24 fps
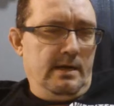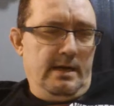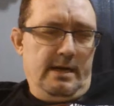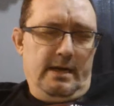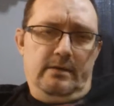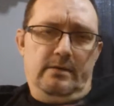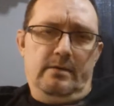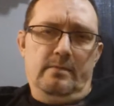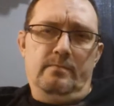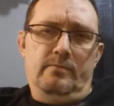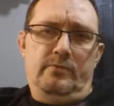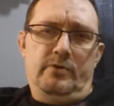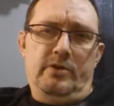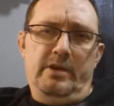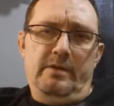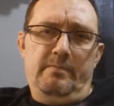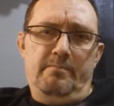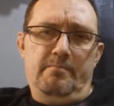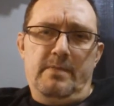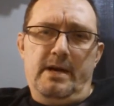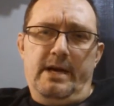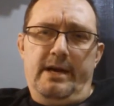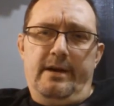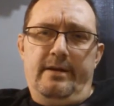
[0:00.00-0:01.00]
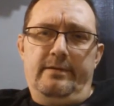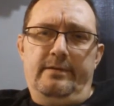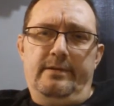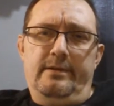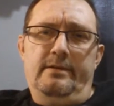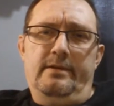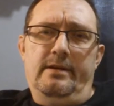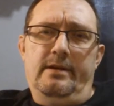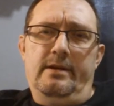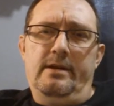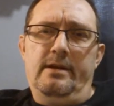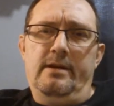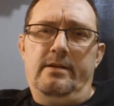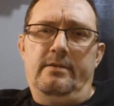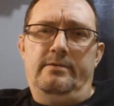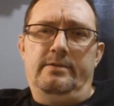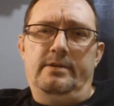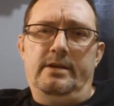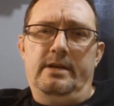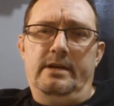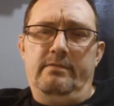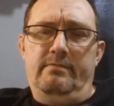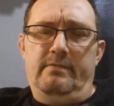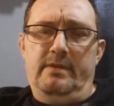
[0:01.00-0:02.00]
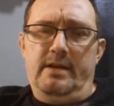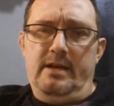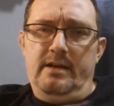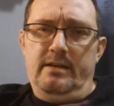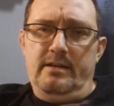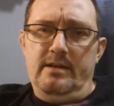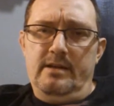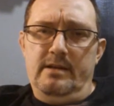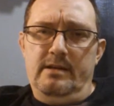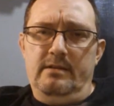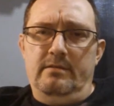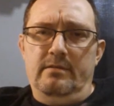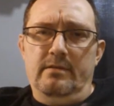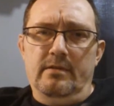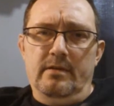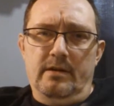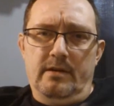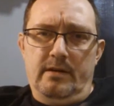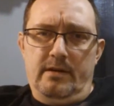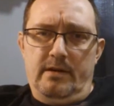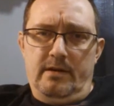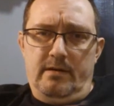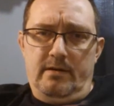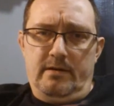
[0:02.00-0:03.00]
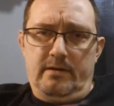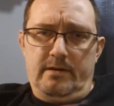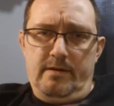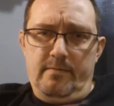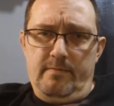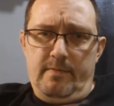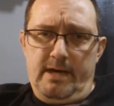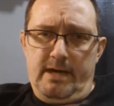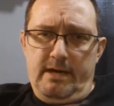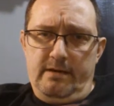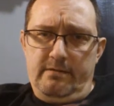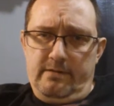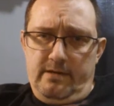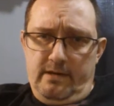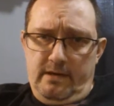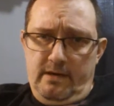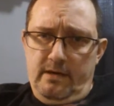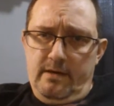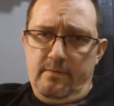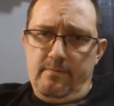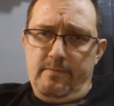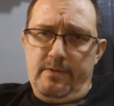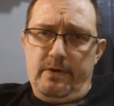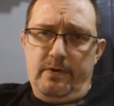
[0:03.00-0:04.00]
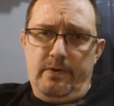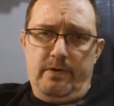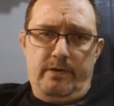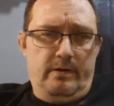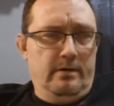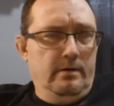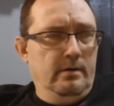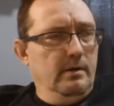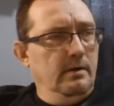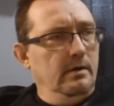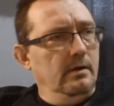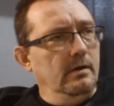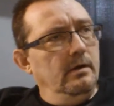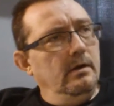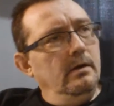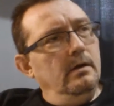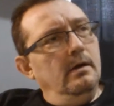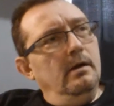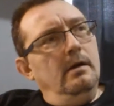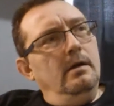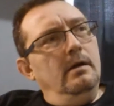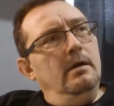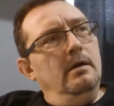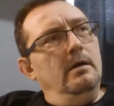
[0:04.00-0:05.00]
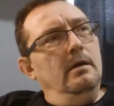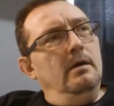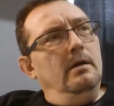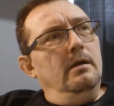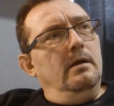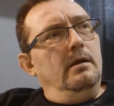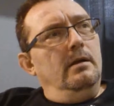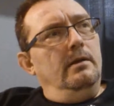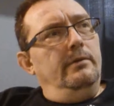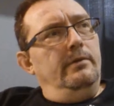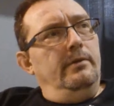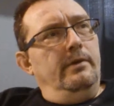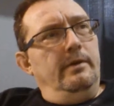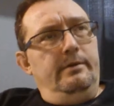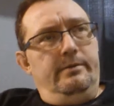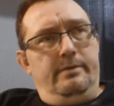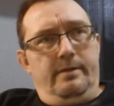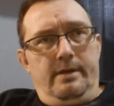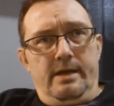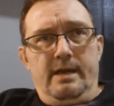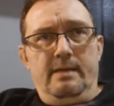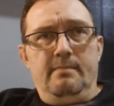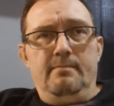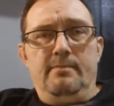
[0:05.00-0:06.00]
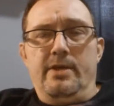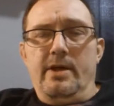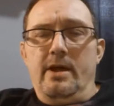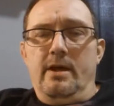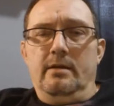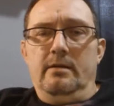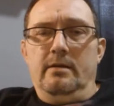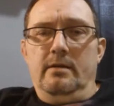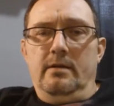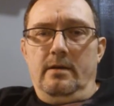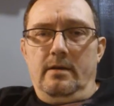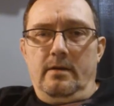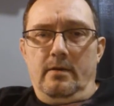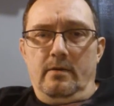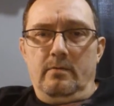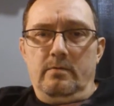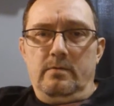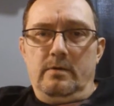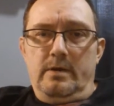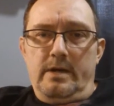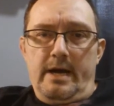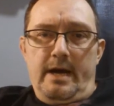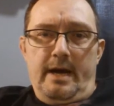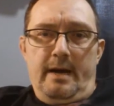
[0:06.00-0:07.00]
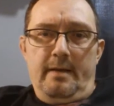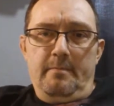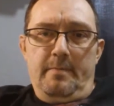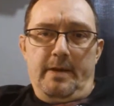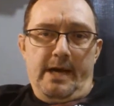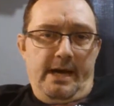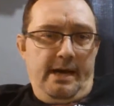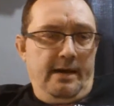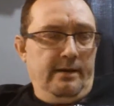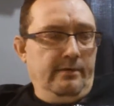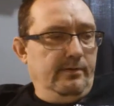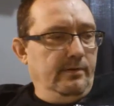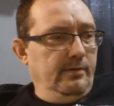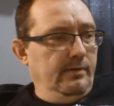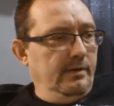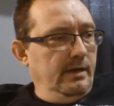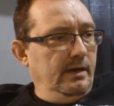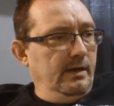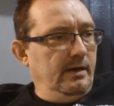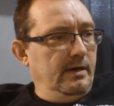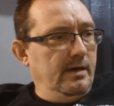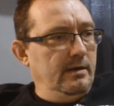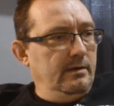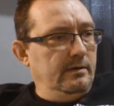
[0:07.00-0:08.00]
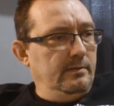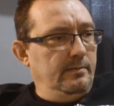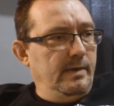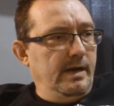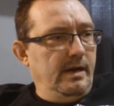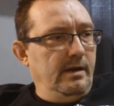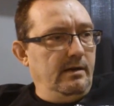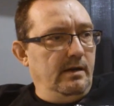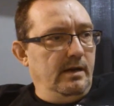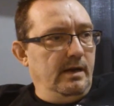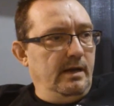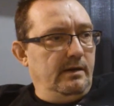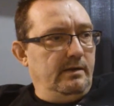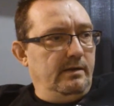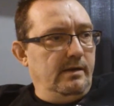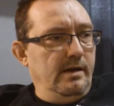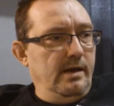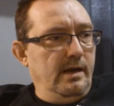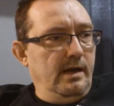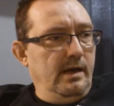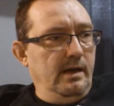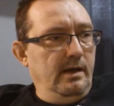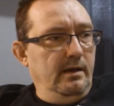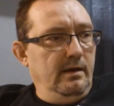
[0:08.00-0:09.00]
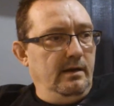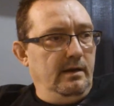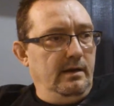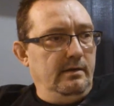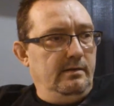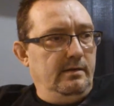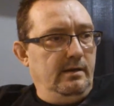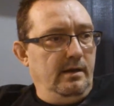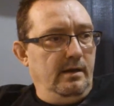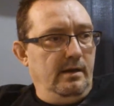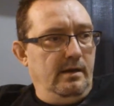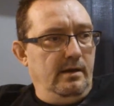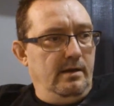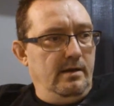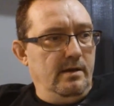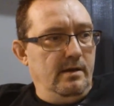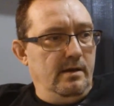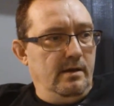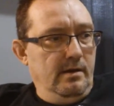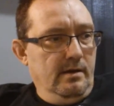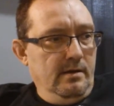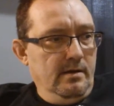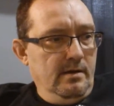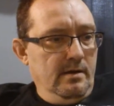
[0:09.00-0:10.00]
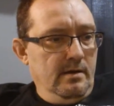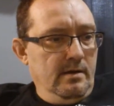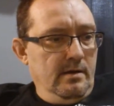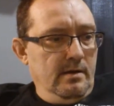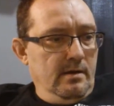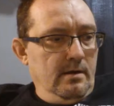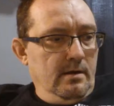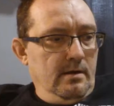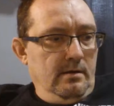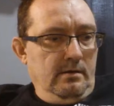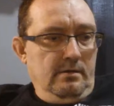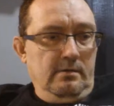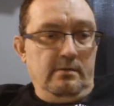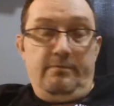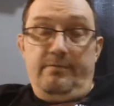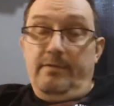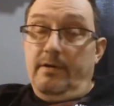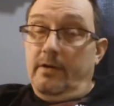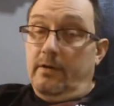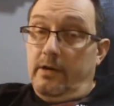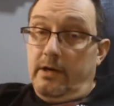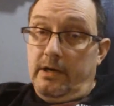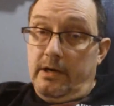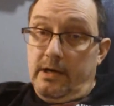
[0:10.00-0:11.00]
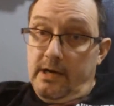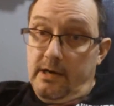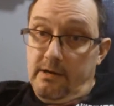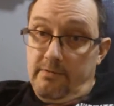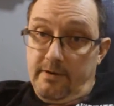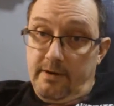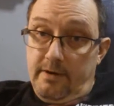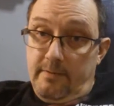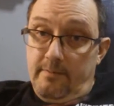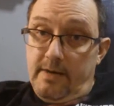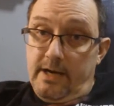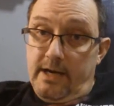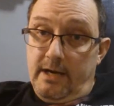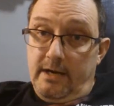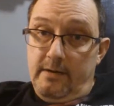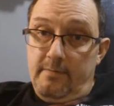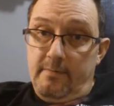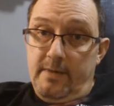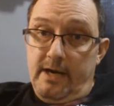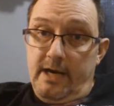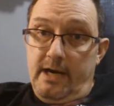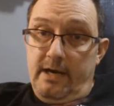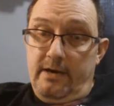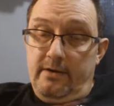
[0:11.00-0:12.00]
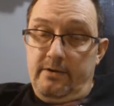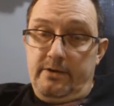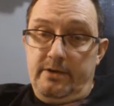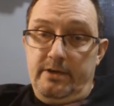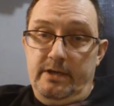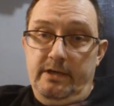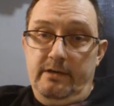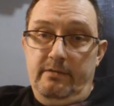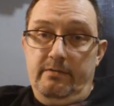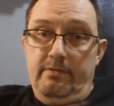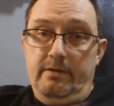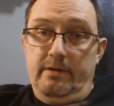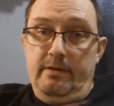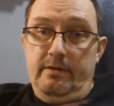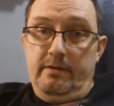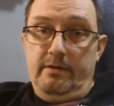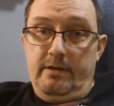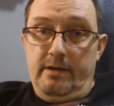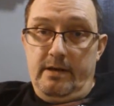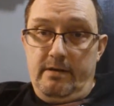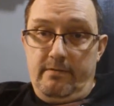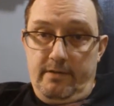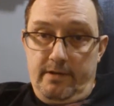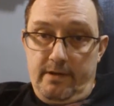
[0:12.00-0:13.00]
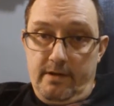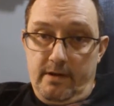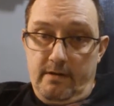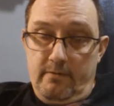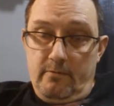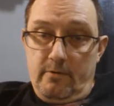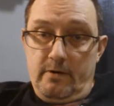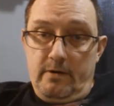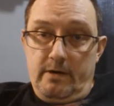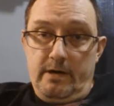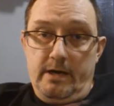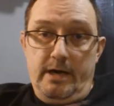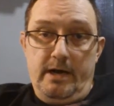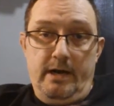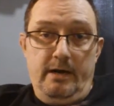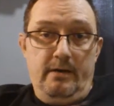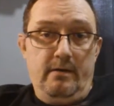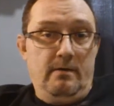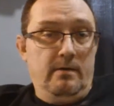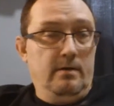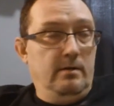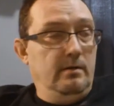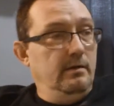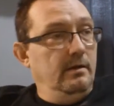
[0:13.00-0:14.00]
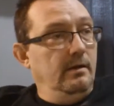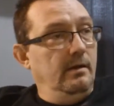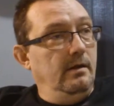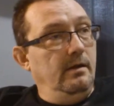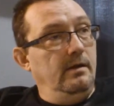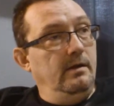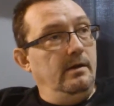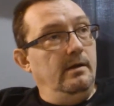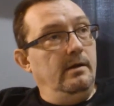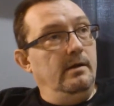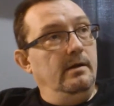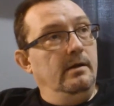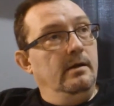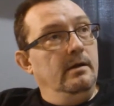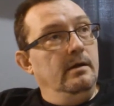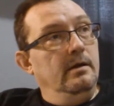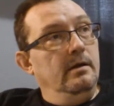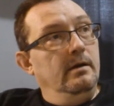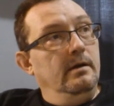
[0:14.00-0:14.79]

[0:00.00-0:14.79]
Hands them Chief Bowels. He said, "Here, Chief, take these, and I'll come back to see you tomorrow." So the same thing, time passes. He comes back next day, and he said, "You feel any different about the matter, Chief? Is everything working out?" And